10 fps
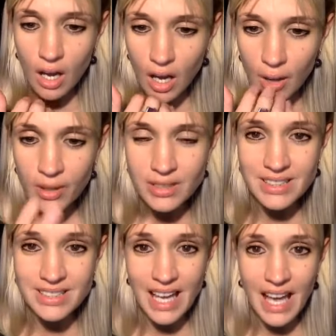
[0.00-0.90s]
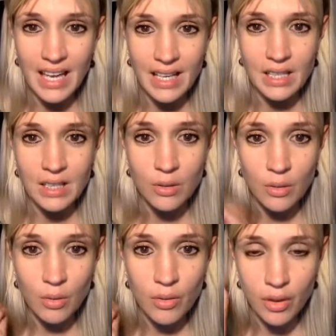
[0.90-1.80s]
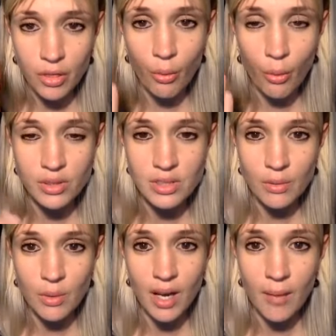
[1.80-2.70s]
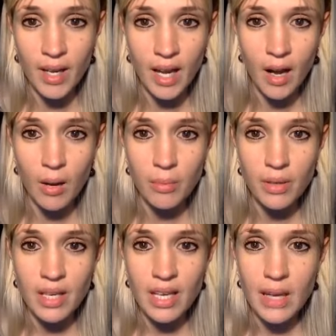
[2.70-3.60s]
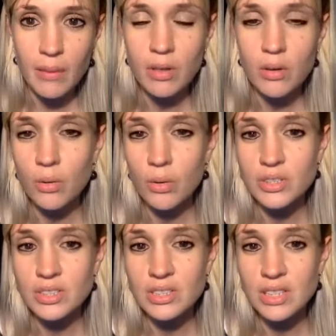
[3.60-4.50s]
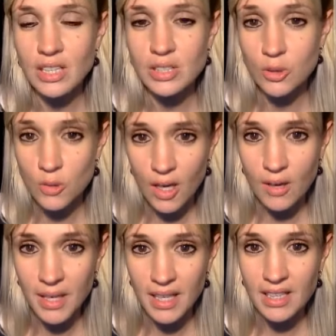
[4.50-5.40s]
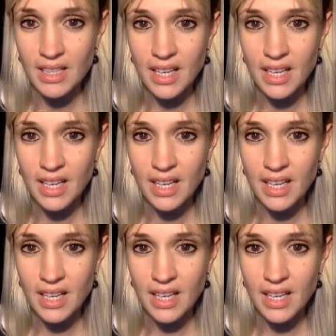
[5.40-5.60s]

I were to say the thoughts that were coming up, it would have caused such a drama.